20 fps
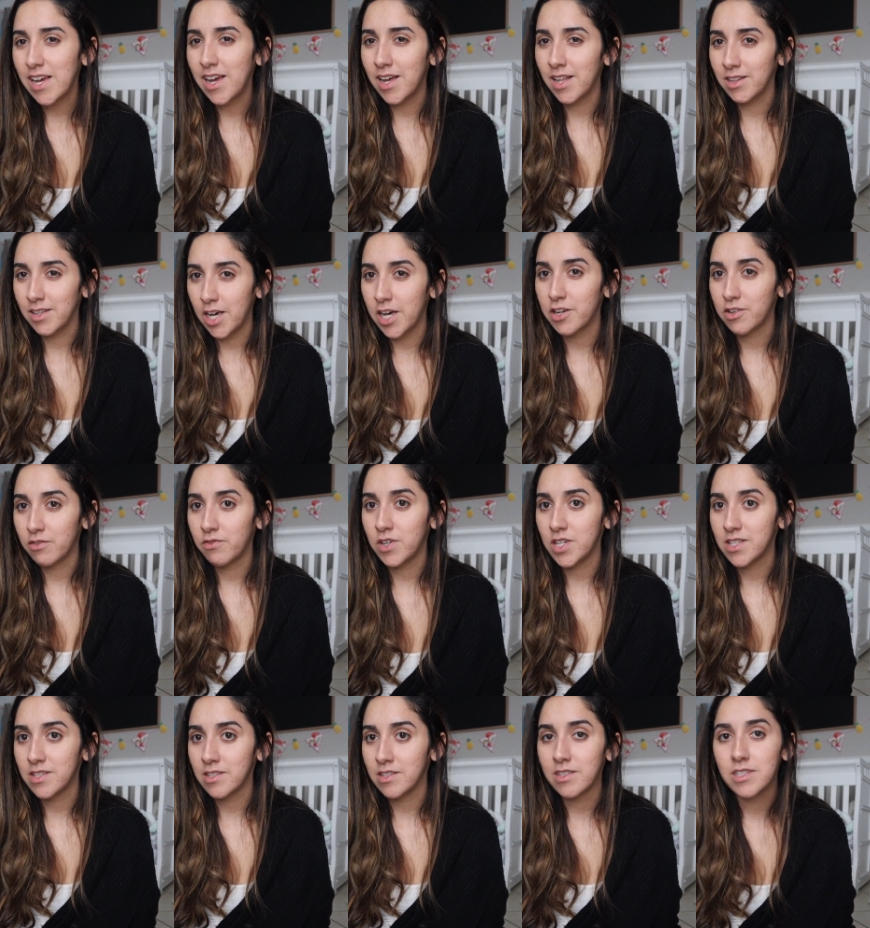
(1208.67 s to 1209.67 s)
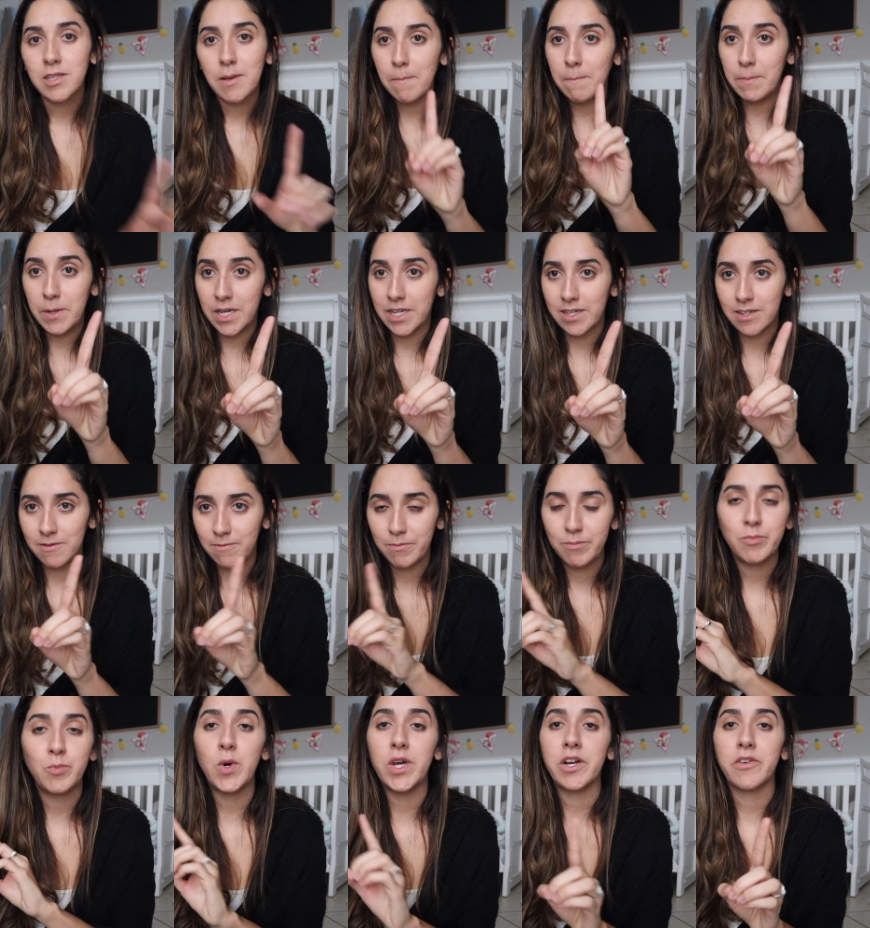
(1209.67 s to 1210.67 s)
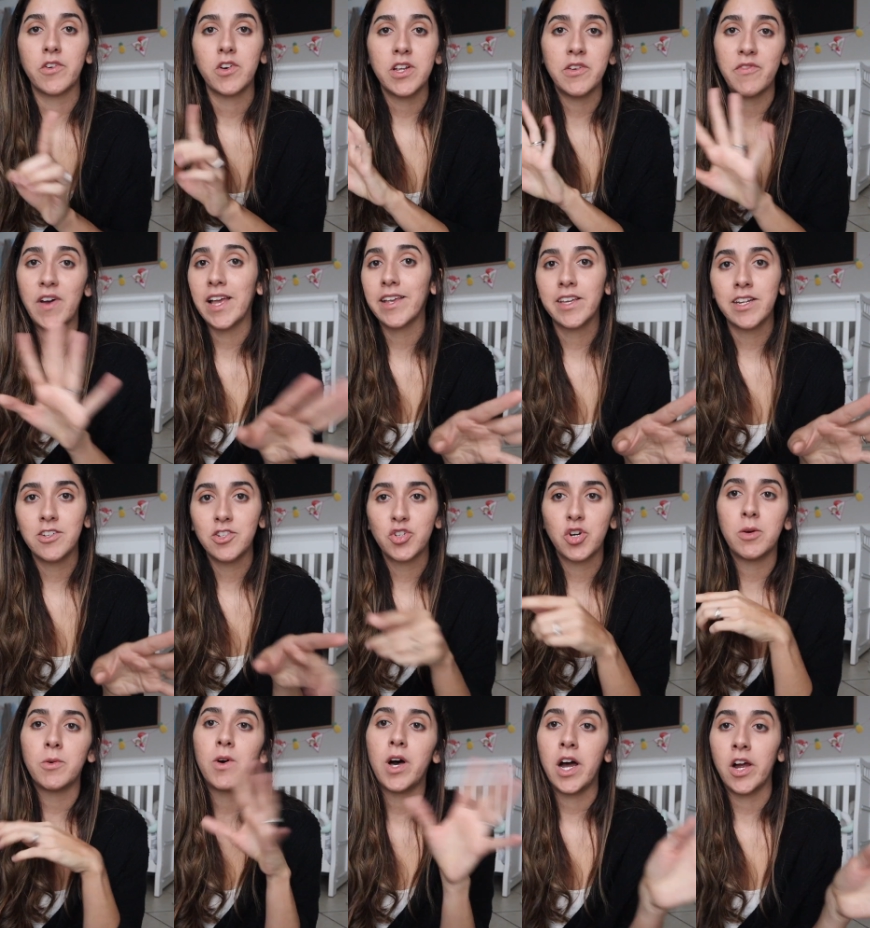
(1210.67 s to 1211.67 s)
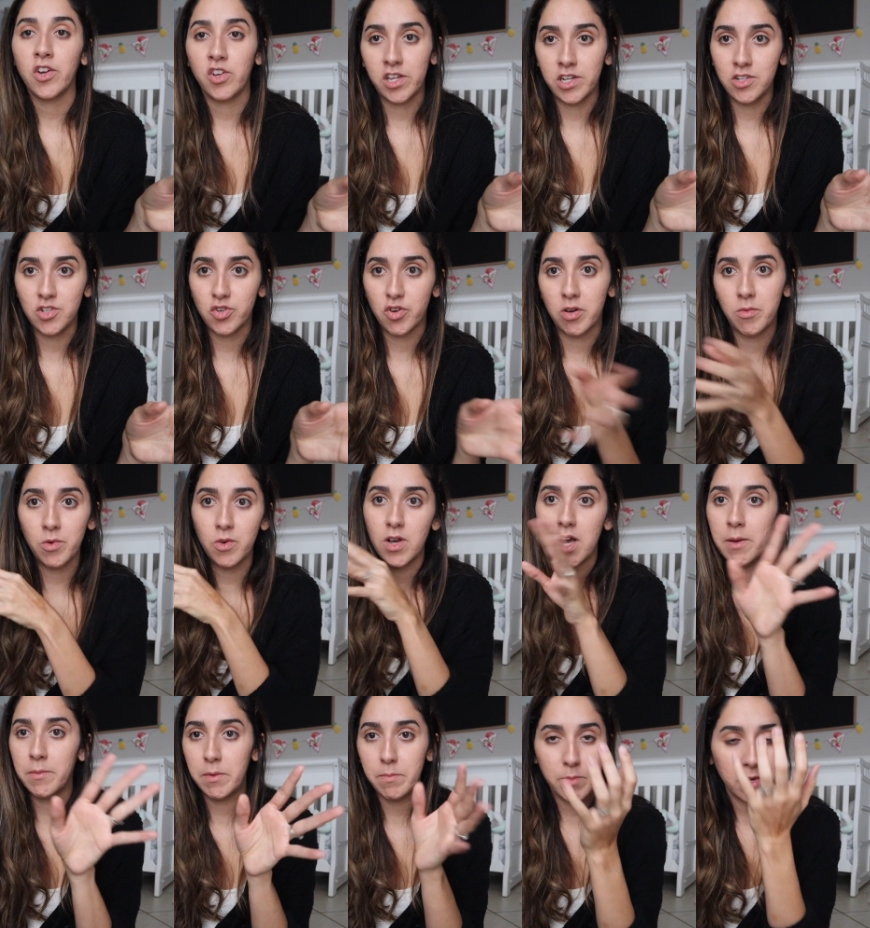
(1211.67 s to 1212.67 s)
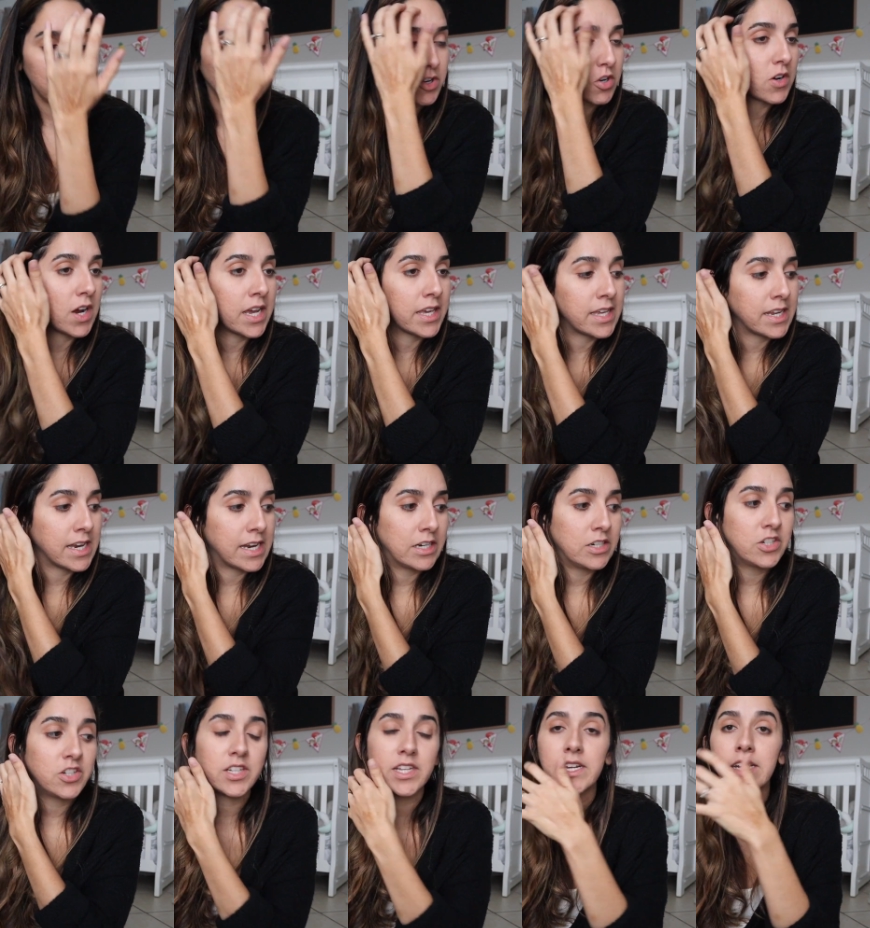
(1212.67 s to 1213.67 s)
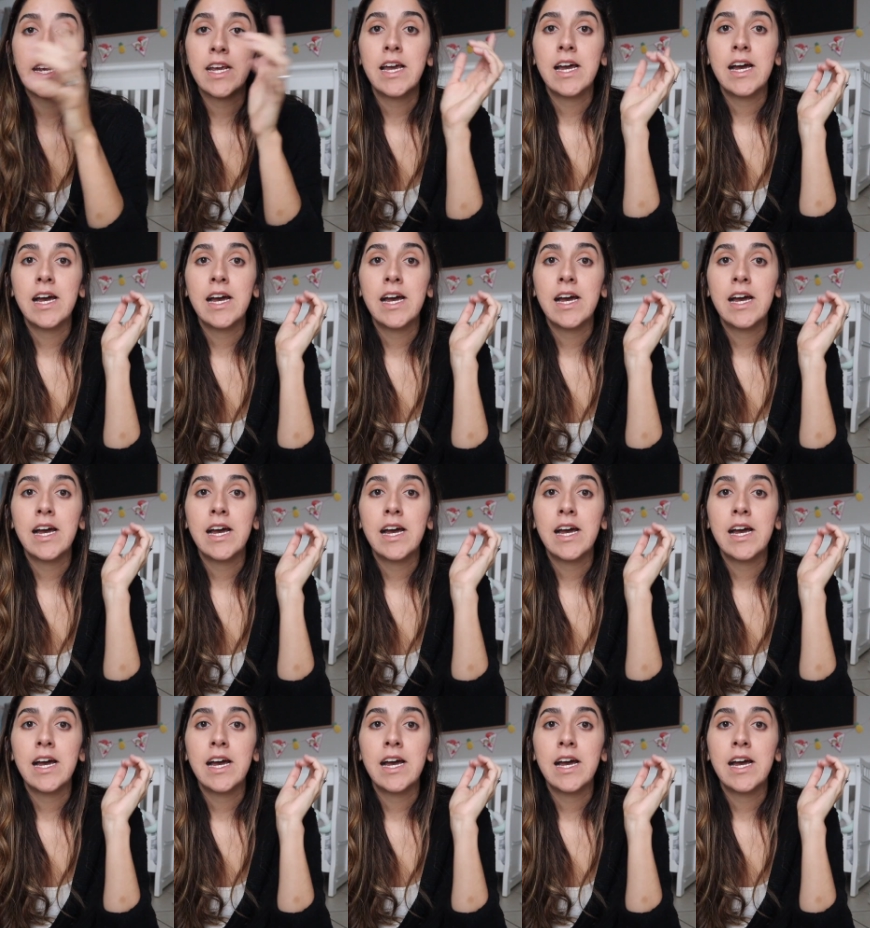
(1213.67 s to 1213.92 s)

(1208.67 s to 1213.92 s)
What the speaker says: A lot of reasons, but whatever. If I get in trouble, I'll get in trouble. I'm a big girl, I can handle it.